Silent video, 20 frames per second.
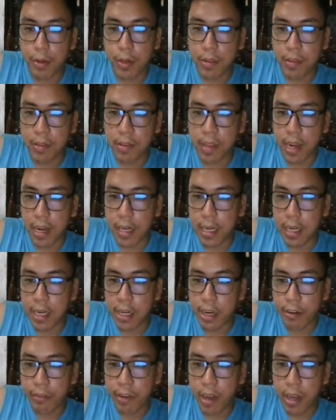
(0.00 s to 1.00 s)
this is a
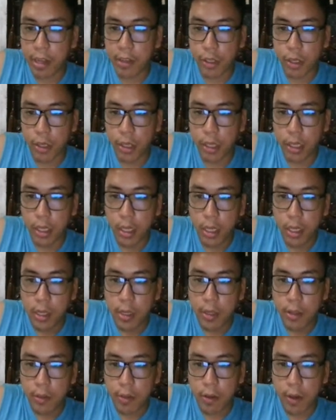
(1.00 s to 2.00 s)
linear function.
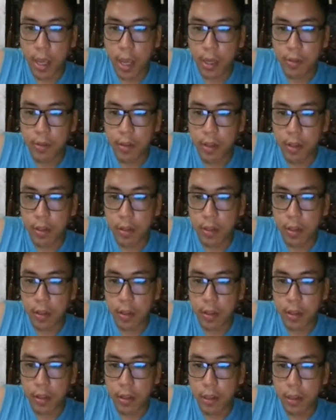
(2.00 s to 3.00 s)
So x
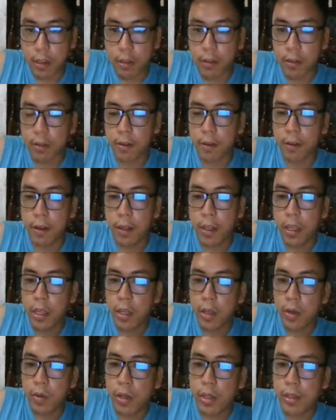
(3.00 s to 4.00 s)

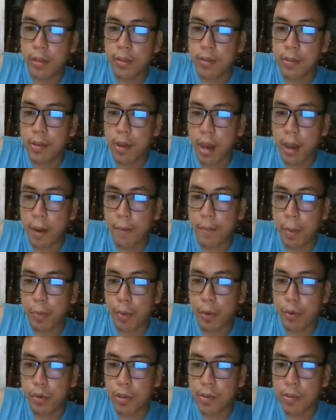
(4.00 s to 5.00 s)
equals
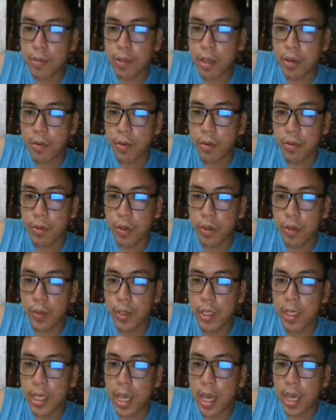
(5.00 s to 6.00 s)
approaches 0. So you
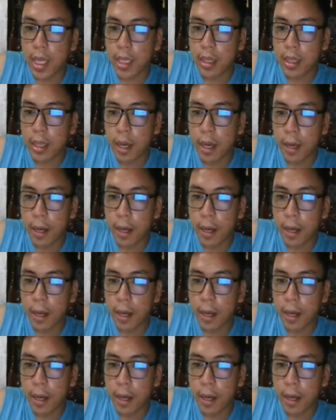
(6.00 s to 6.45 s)
would get